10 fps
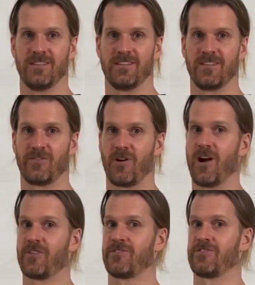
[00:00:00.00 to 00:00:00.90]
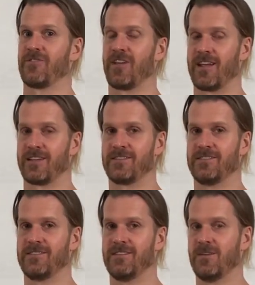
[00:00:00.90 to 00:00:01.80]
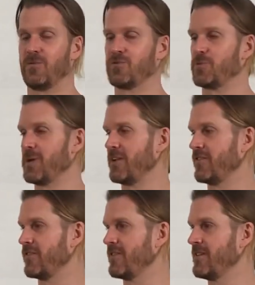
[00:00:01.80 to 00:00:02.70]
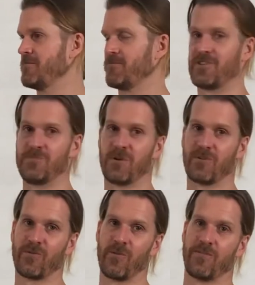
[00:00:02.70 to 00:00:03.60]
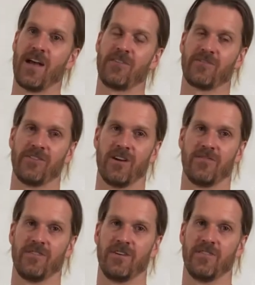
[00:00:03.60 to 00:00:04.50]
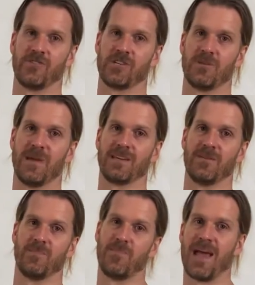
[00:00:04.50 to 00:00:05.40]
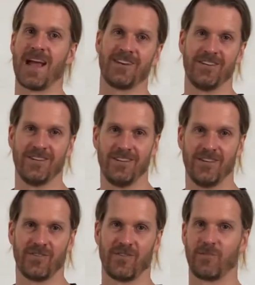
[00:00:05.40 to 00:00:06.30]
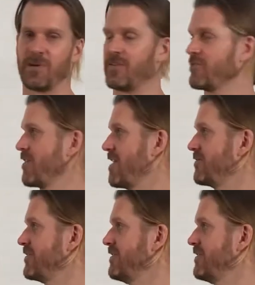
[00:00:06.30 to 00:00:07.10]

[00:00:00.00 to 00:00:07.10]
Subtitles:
is her oxygen tank, which means she better throw it fast enough she can make it back to the spacecraft